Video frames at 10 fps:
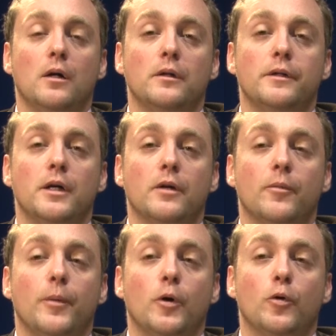the Narva
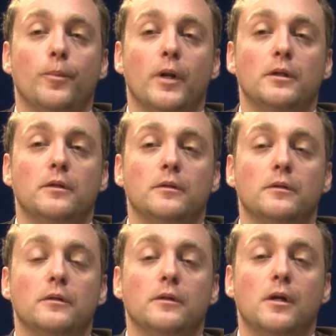power plant
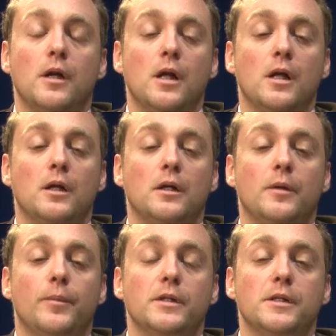
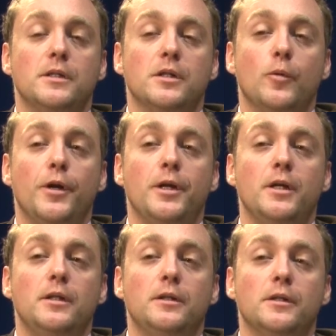represents a very
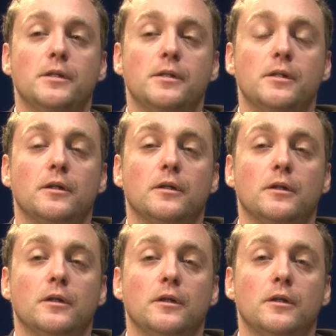interesting
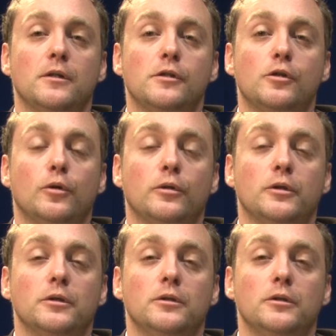
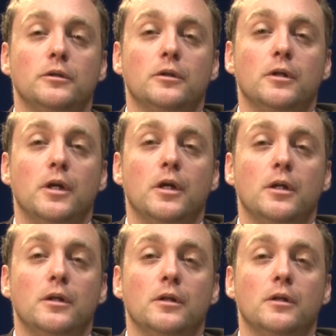story
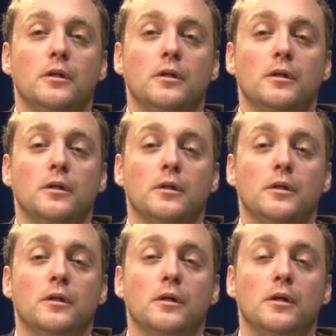in
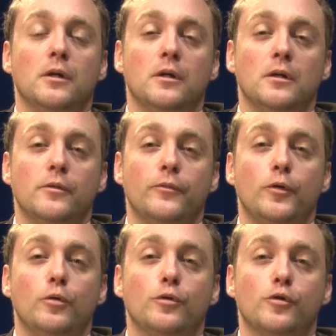
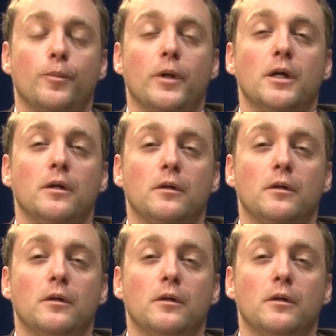fuel supply,